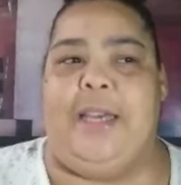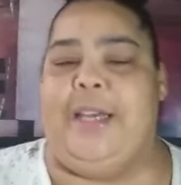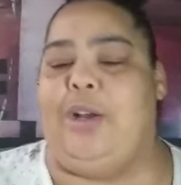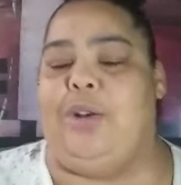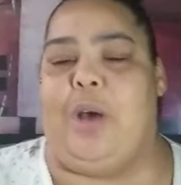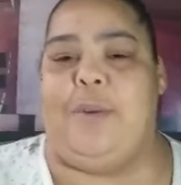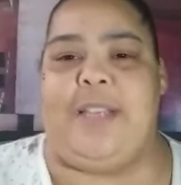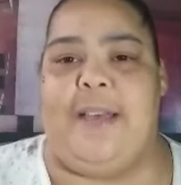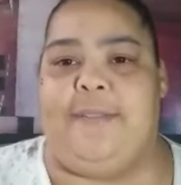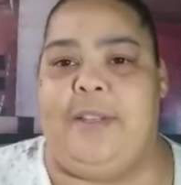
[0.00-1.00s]
It don't
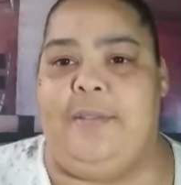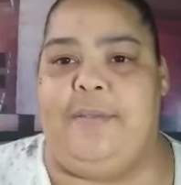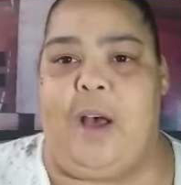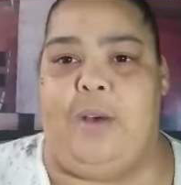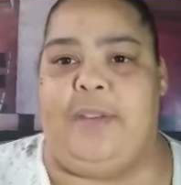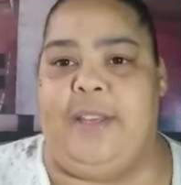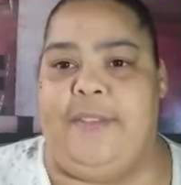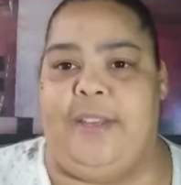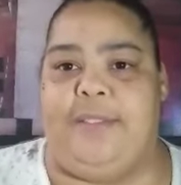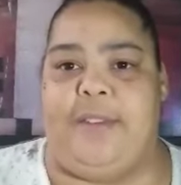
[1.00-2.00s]
always have to involve
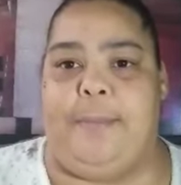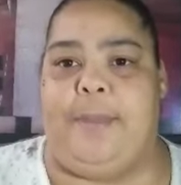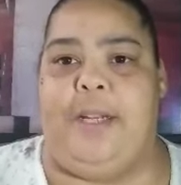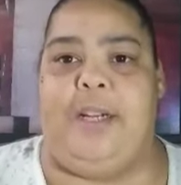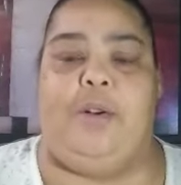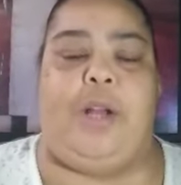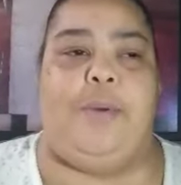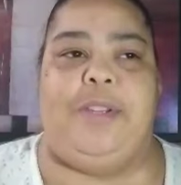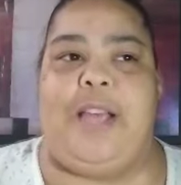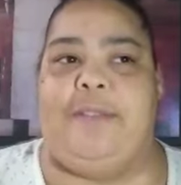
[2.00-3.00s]
giving something. It don't
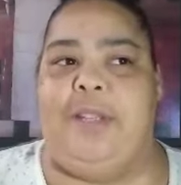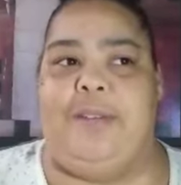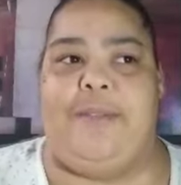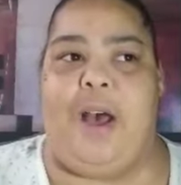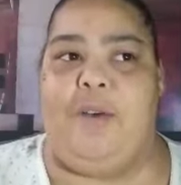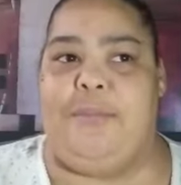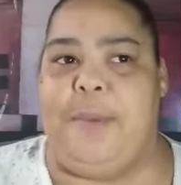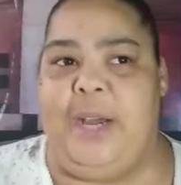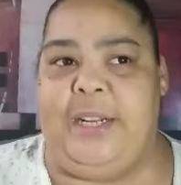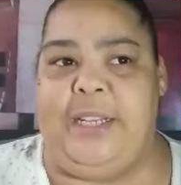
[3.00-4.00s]
always have to involve
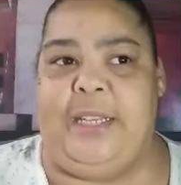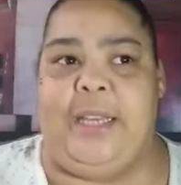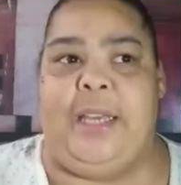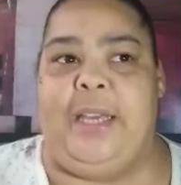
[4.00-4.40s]
money.